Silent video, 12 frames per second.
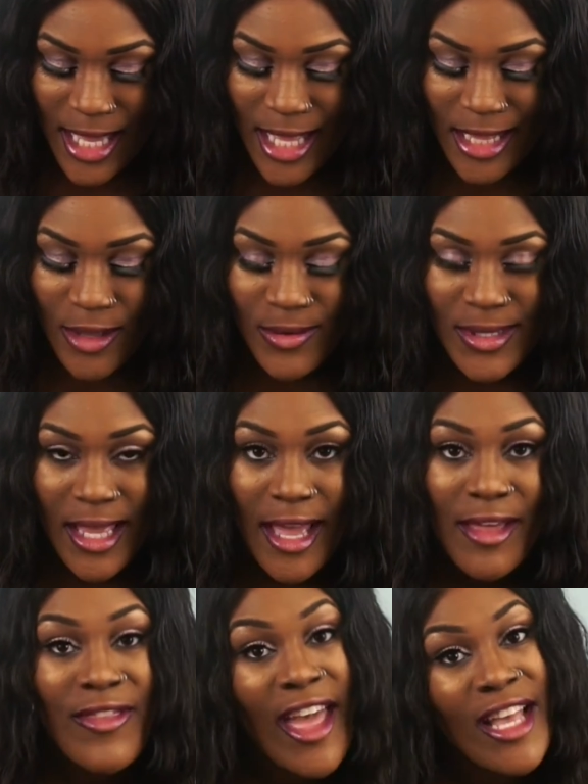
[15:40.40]
And I was
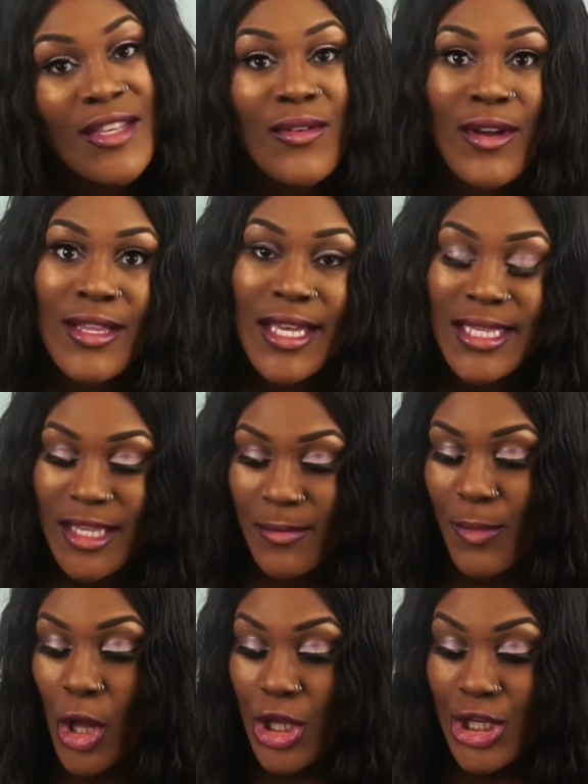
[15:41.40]
like, thanks for at least
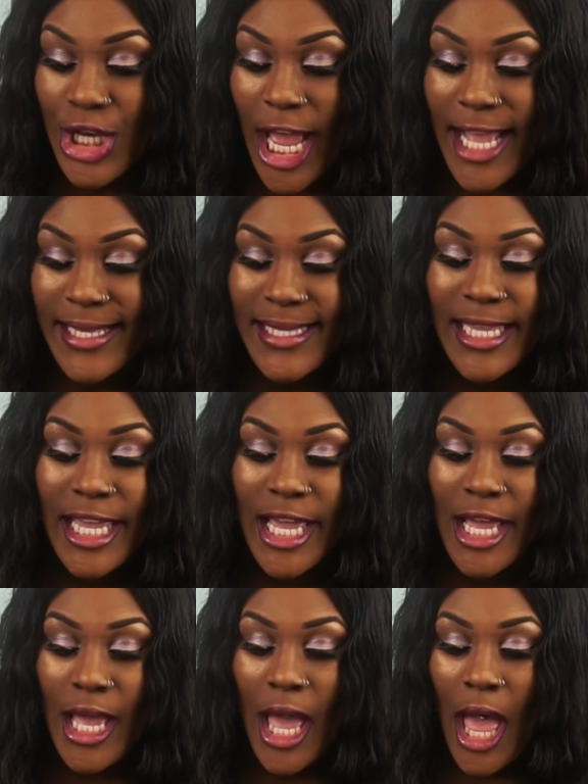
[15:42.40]

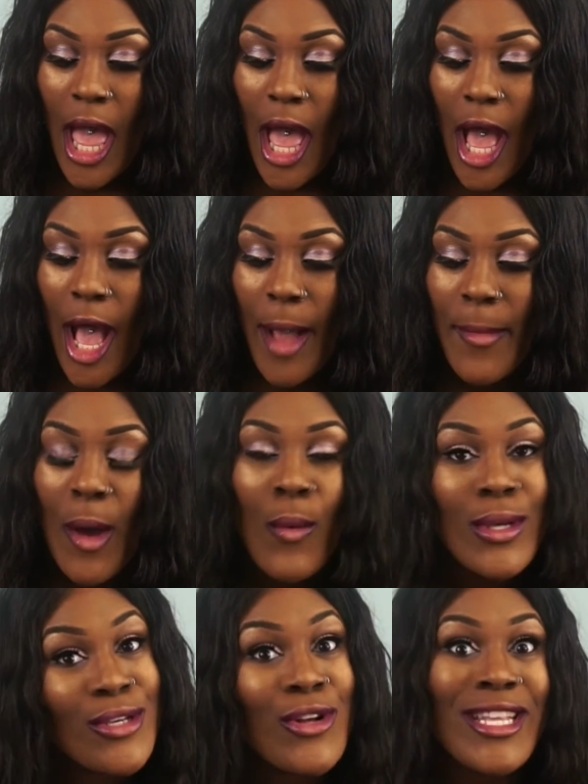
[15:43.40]
apologizing. I
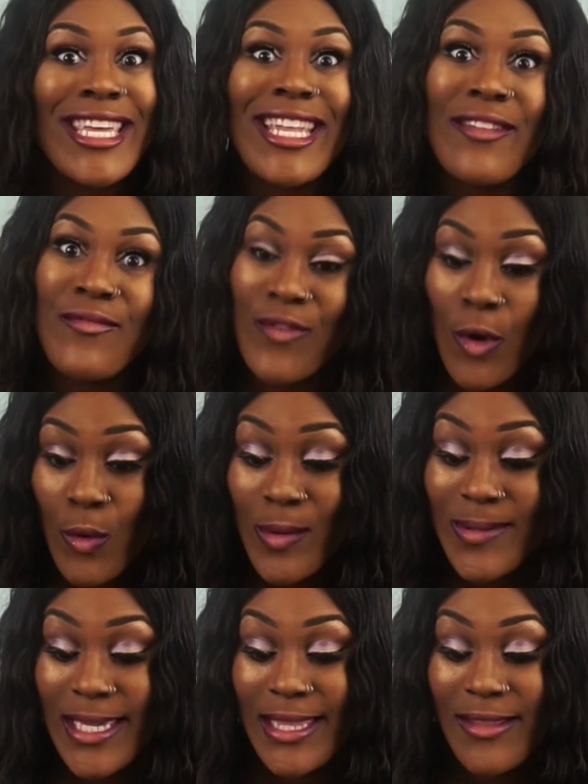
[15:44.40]
wasn't going to get
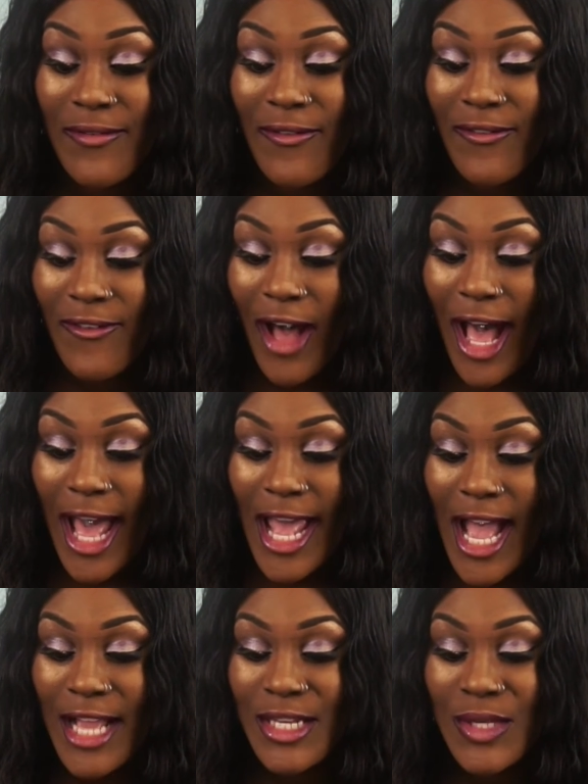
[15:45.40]
involved in the fight.
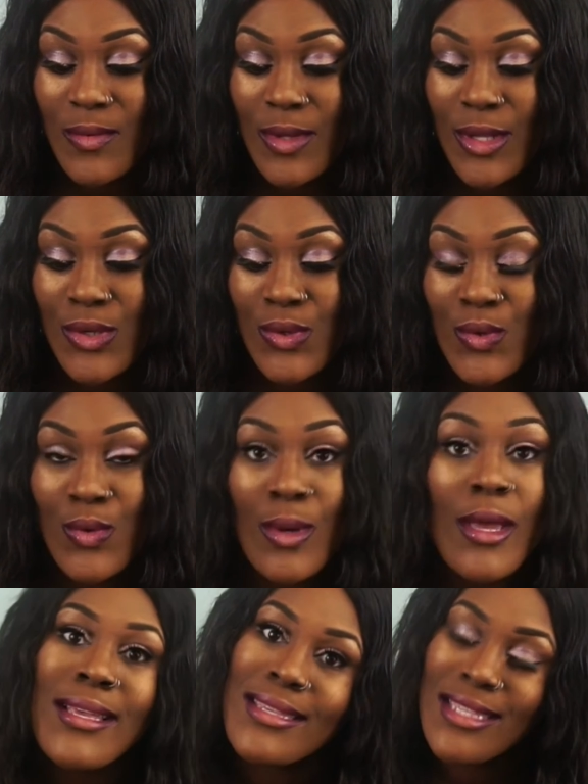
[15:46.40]
I just wanted to
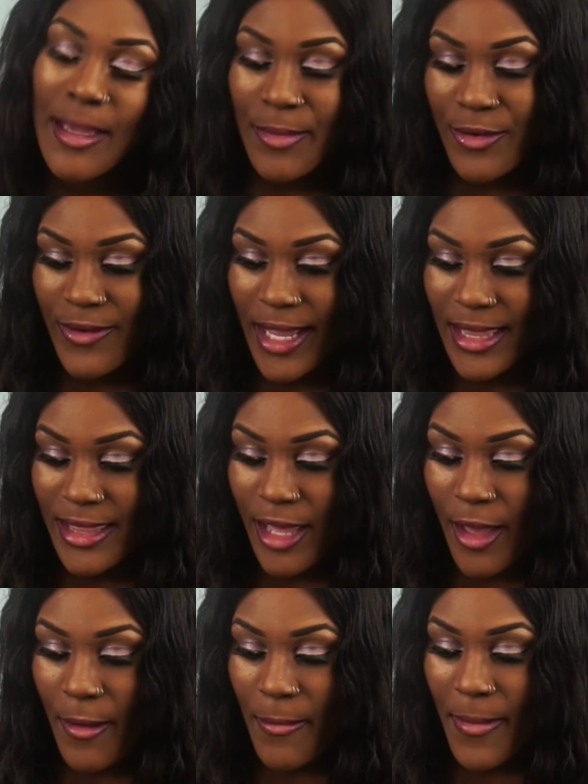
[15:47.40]
separate
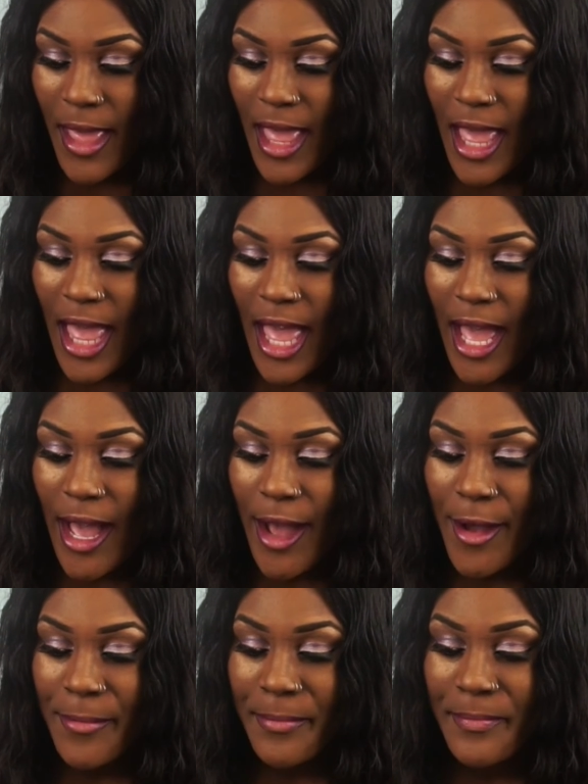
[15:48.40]
them,
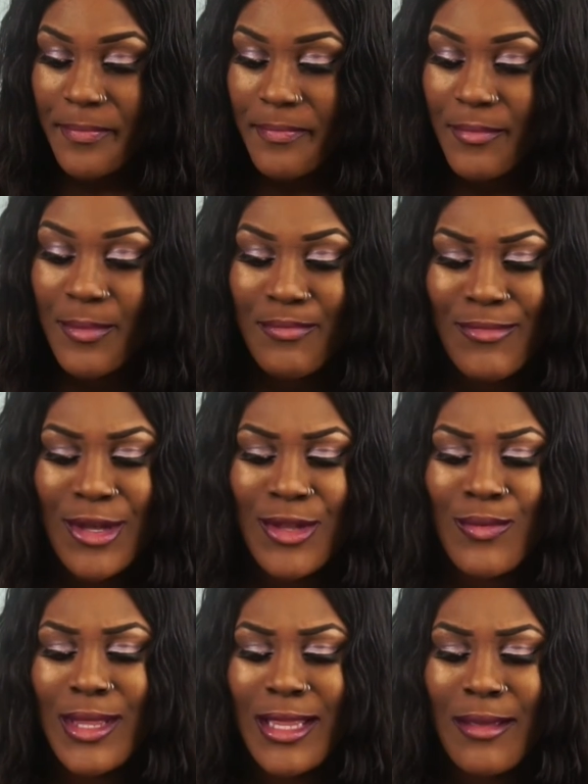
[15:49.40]
but you
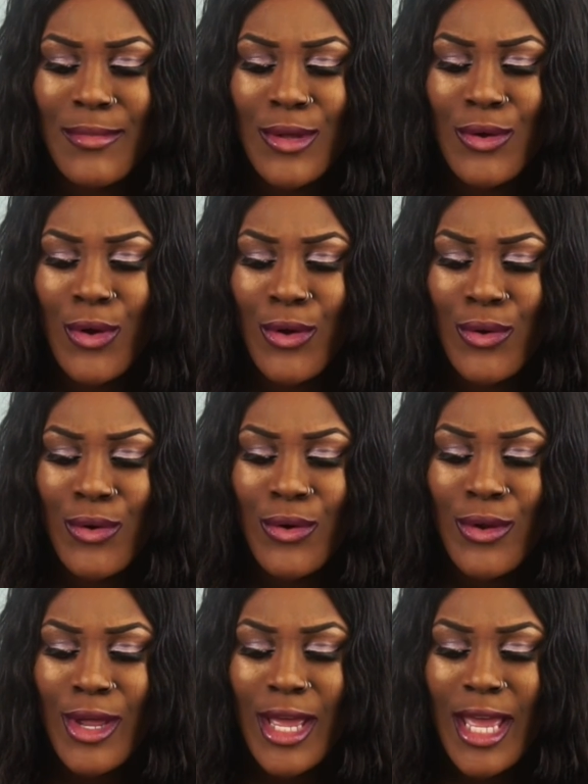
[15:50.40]
wouldn't let me go.
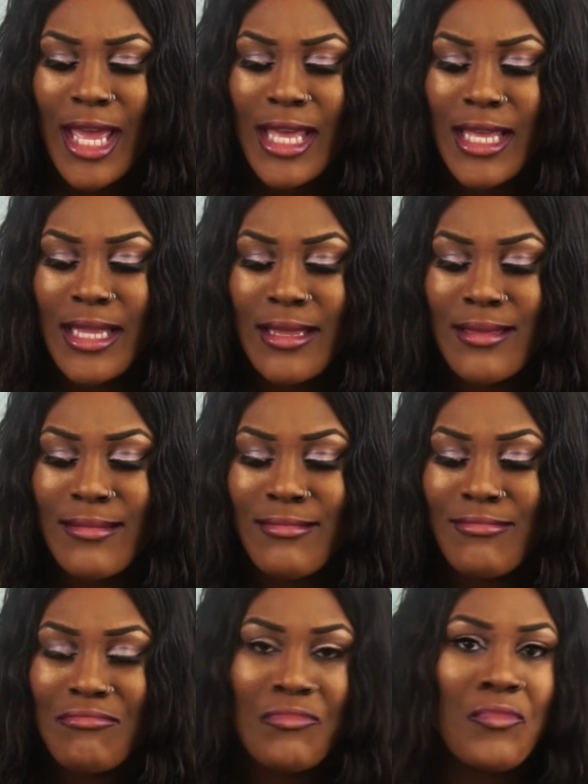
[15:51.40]
And
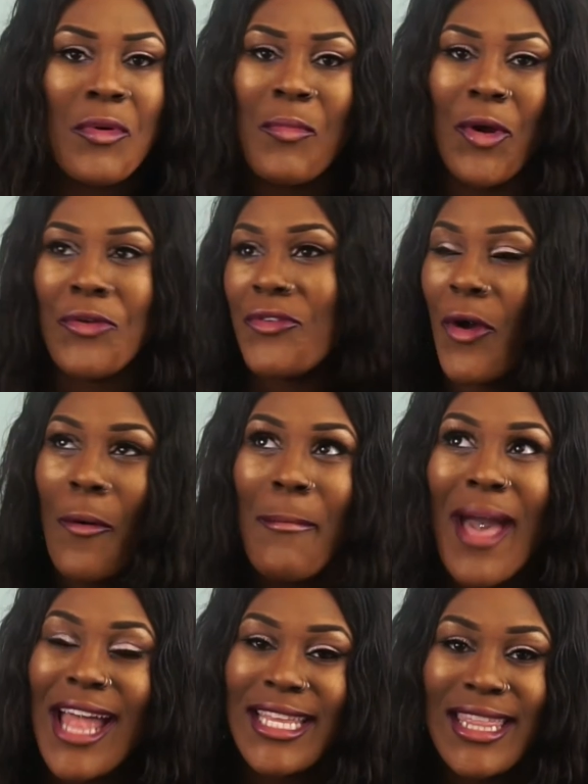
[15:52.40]
we both got
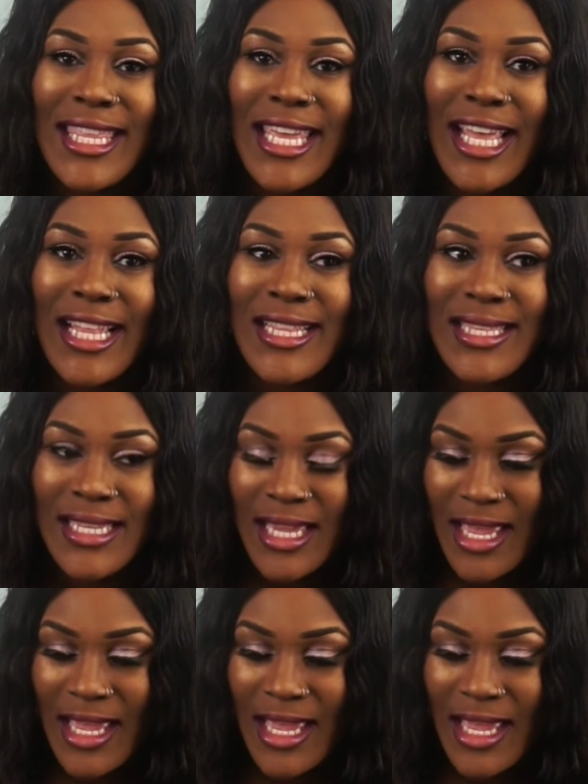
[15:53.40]
mad in the end.